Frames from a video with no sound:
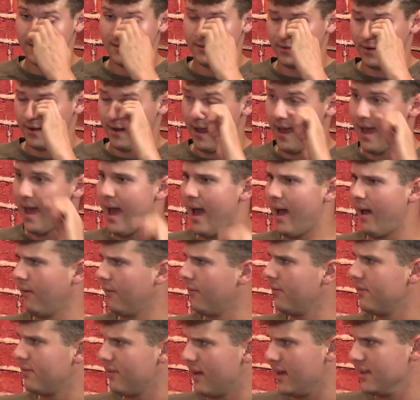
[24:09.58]
year and a
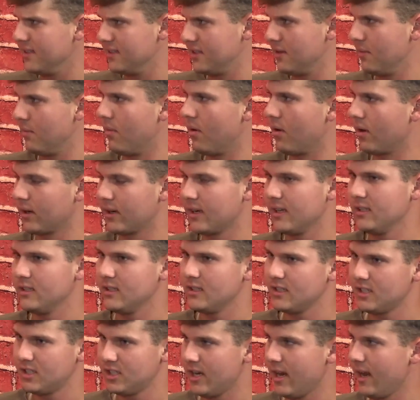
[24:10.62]
half as the
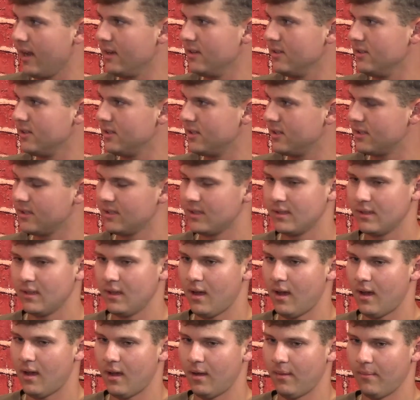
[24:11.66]
market's changed.
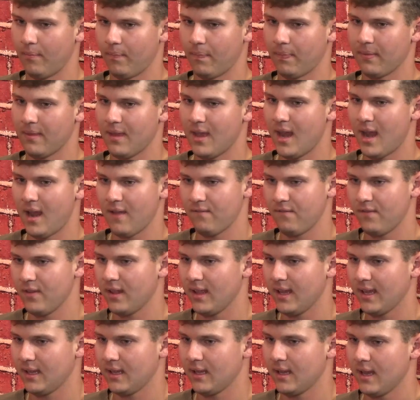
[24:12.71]
And I feel
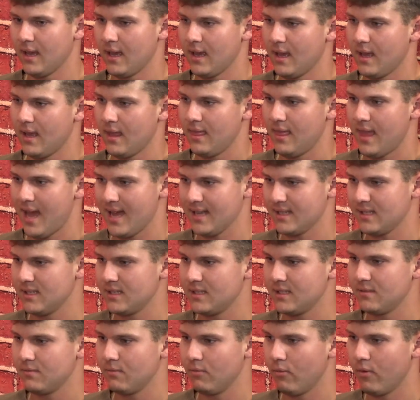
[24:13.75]
like
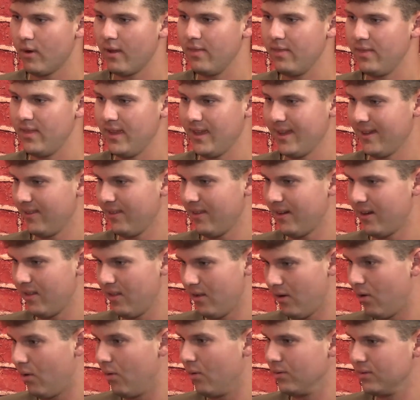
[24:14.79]
that's one thing a lot of
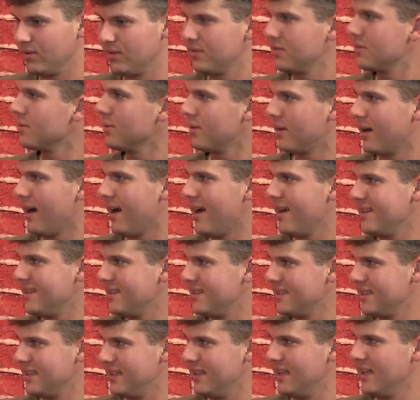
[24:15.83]
the old school
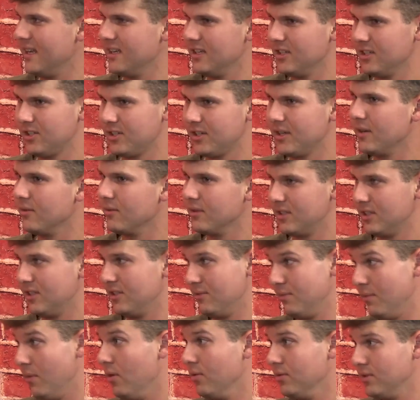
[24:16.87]
guys in the industry, which
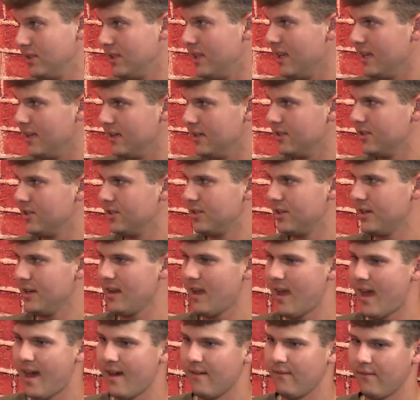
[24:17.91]
is most of the industry,
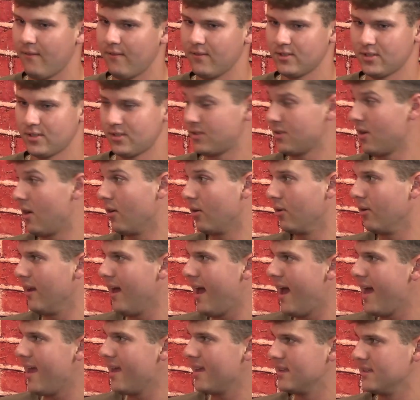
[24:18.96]
have struggled
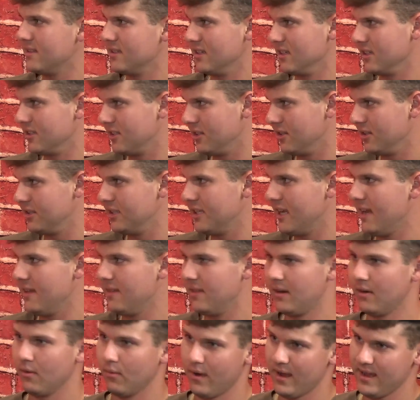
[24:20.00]
at, is they're so set in
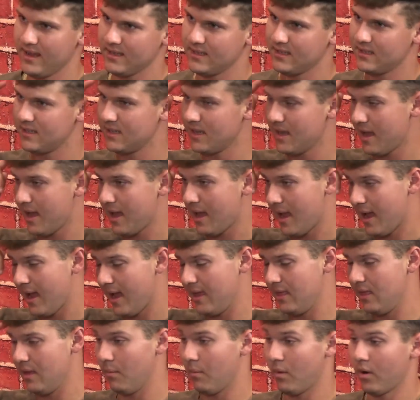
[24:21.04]
their ways.
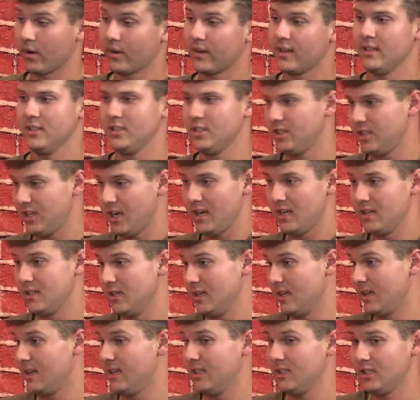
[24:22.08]
And the market's
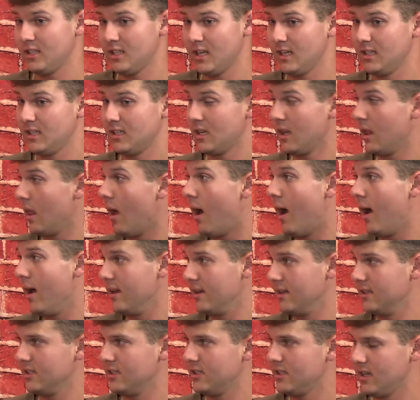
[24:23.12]
changing, and it's changed a lot,
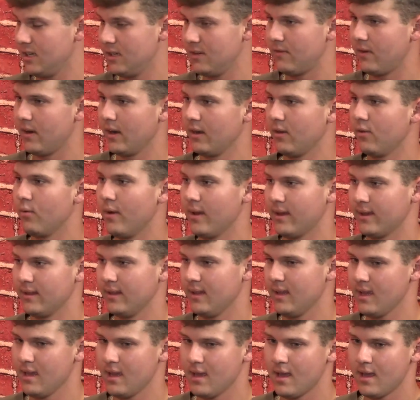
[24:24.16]
and it's changed very
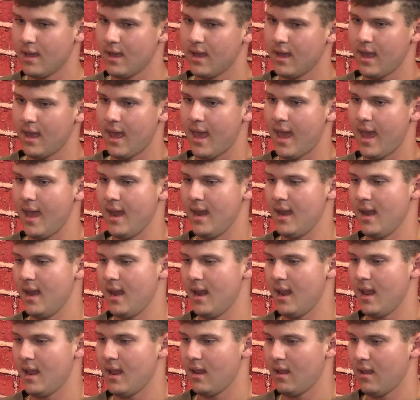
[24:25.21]
quickly.
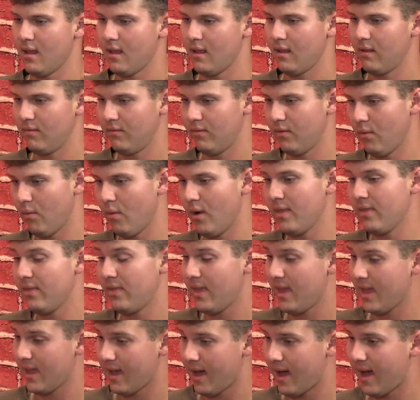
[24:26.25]
And the one
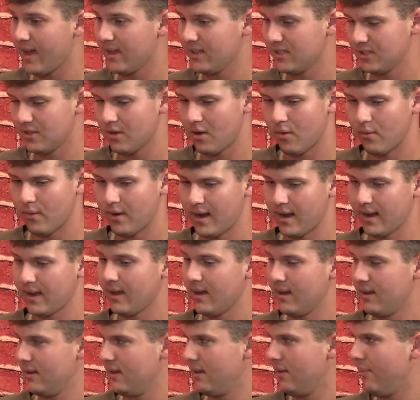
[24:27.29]
thing I saw when I
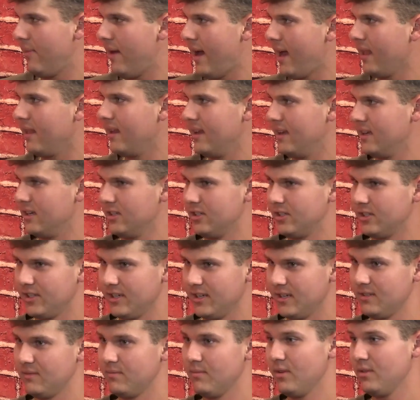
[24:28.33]
got into the pallet industry
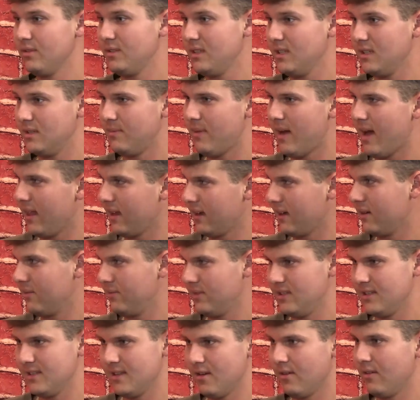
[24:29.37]
is most of these pallet
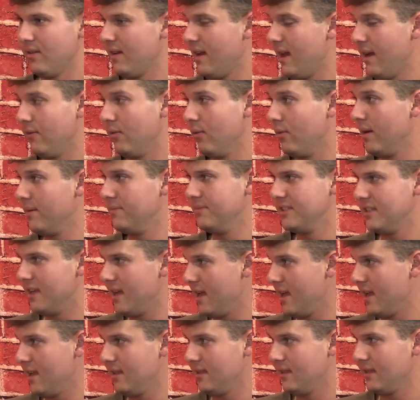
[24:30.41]
companies, they don't even have a
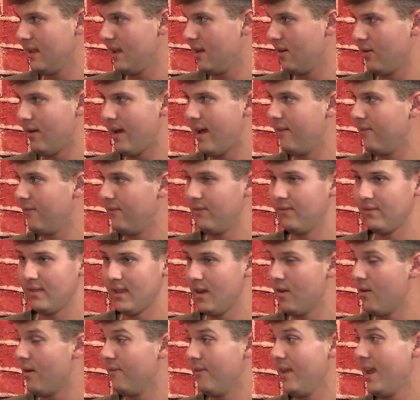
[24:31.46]
website. They don't have
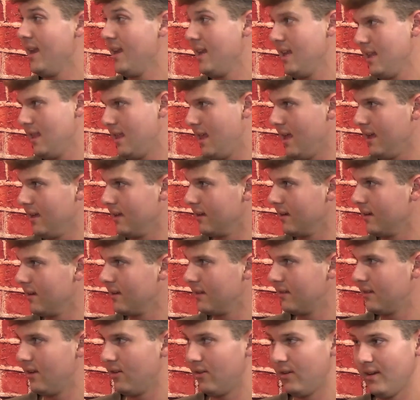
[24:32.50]
anything.
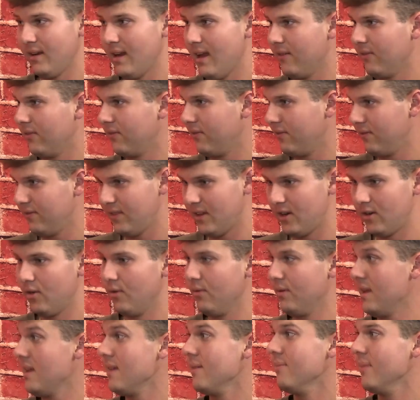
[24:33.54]
They don't even have their
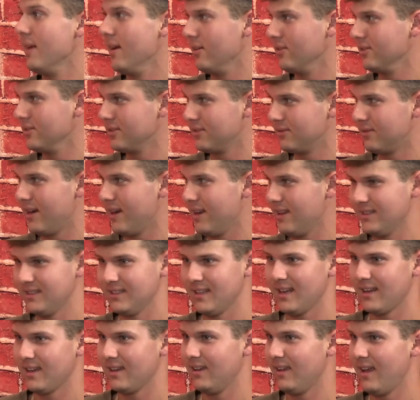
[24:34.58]
own emails, right? It's
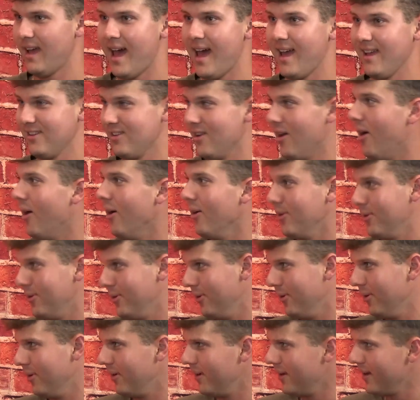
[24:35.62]
like at Yahoo.
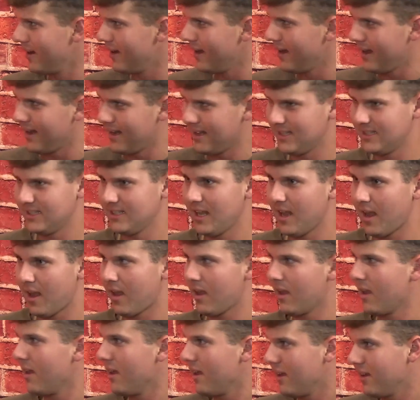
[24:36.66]
Yeah. It's like,
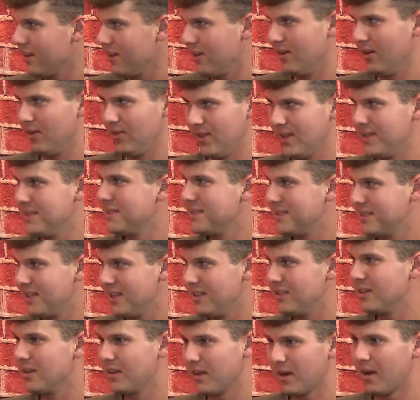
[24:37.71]

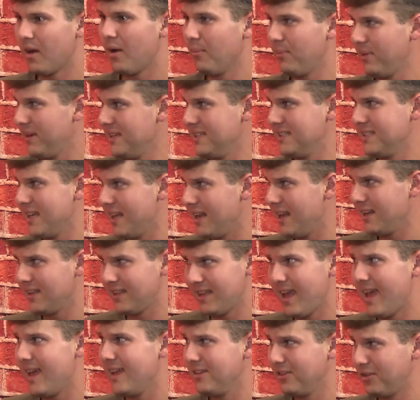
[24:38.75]
these are the companies
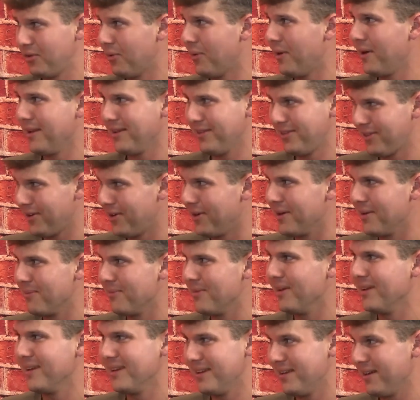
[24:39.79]
getting 10, 20, $30
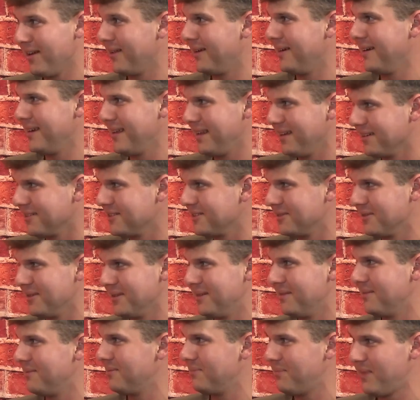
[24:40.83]
million deals with
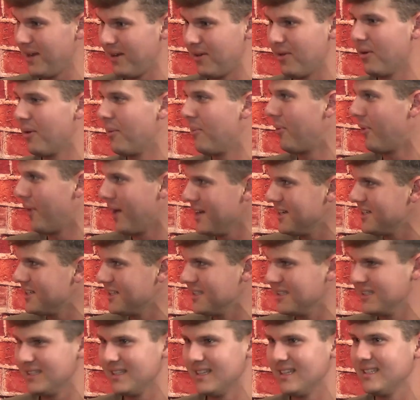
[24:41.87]
big
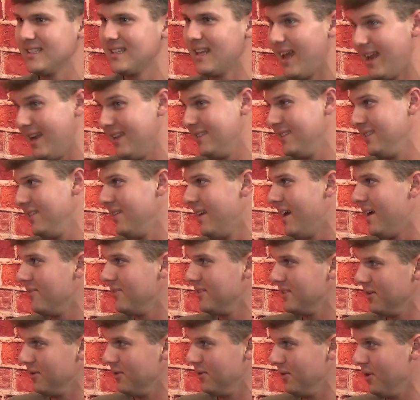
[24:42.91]
corporations, and this guy doesn't even have
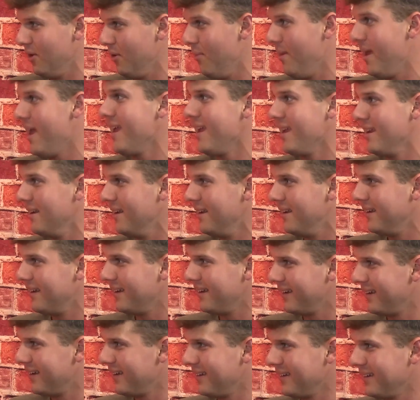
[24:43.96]
his own domain.
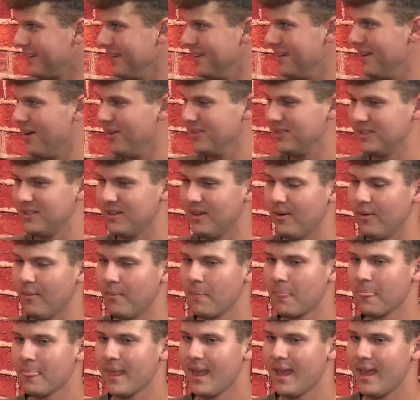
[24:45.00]
Yeah. So
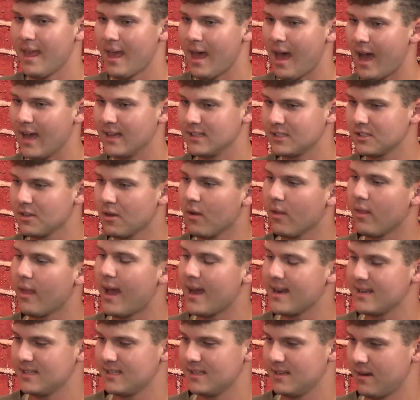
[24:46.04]
I saw
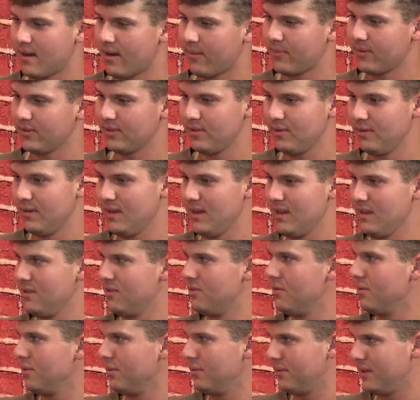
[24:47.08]
that as an opportunity
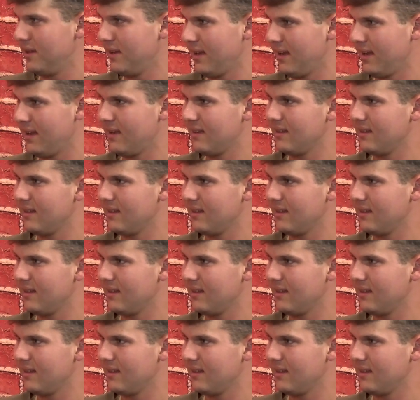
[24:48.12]
too, to